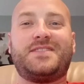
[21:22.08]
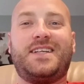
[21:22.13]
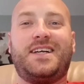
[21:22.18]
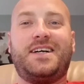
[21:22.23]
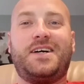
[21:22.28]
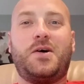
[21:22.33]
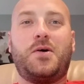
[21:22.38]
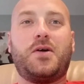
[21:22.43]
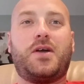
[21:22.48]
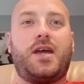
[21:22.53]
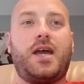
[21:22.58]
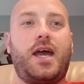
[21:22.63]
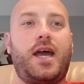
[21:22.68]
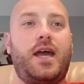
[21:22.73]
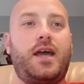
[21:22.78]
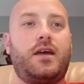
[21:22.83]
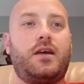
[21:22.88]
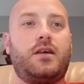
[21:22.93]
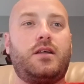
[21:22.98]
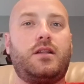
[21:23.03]

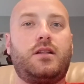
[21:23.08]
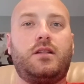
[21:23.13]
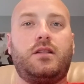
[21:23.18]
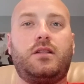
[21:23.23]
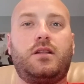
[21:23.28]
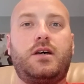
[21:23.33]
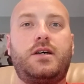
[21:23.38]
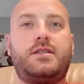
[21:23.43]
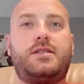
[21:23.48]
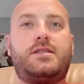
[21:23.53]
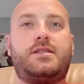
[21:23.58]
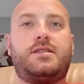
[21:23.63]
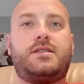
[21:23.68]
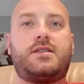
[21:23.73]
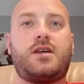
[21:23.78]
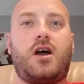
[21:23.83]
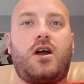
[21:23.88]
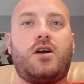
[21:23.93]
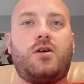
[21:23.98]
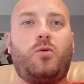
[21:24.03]
Okay, let's
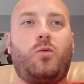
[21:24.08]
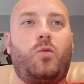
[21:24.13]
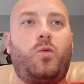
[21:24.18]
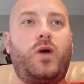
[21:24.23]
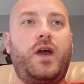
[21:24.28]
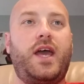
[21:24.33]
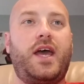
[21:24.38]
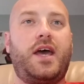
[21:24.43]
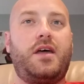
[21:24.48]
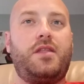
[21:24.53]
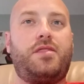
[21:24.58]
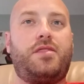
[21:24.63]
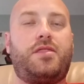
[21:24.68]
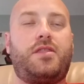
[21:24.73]
start with